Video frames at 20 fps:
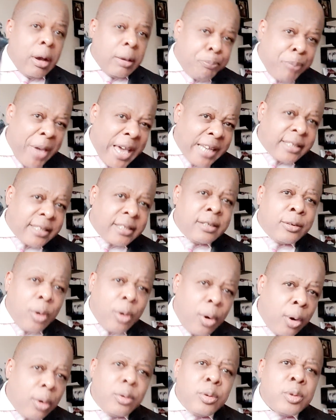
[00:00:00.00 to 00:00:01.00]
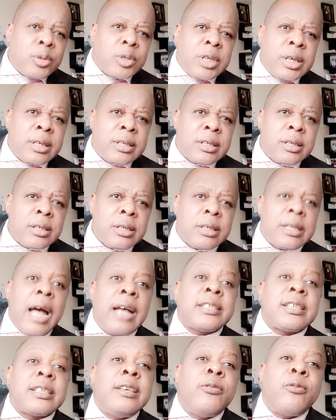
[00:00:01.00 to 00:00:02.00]
Pectin, all those things.
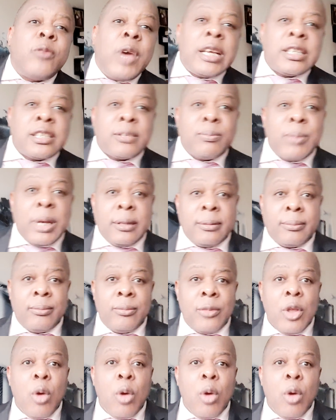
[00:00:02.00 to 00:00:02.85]
That's investment.